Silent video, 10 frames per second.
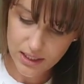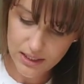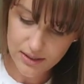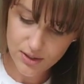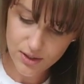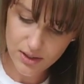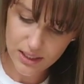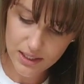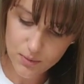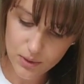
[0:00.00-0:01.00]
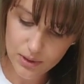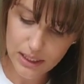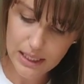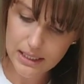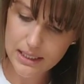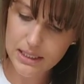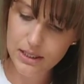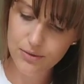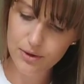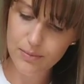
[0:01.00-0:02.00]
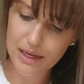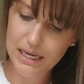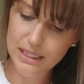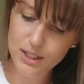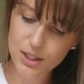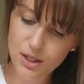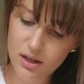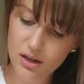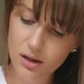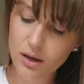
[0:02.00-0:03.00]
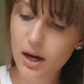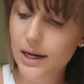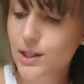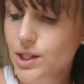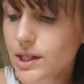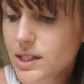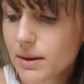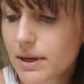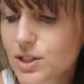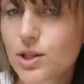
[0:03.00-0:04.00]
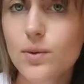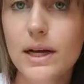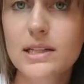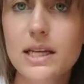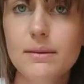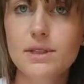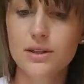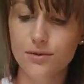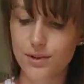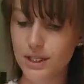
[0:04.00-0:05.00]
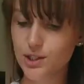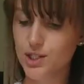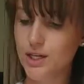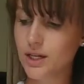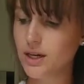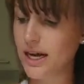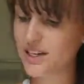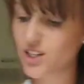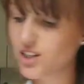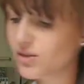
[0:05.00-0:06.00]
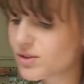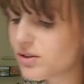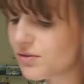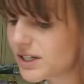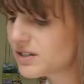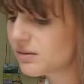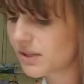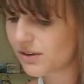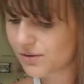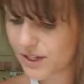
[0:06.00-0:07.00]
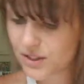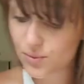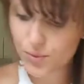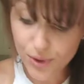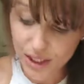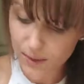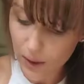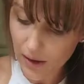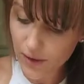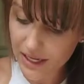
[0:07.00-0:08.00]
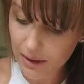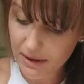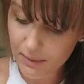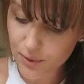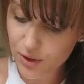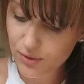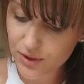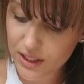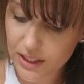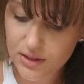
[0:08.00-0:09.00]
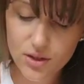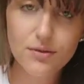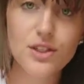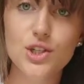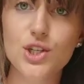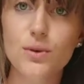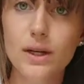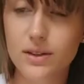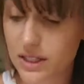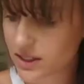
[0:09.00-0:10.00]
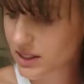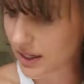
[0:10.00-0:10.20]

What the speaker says: So these will last for about, I usually say about 2 weeks kept in the fridge. And you can also freeze them. They freeze really well. They come out beautifully soft and chewy on the inside.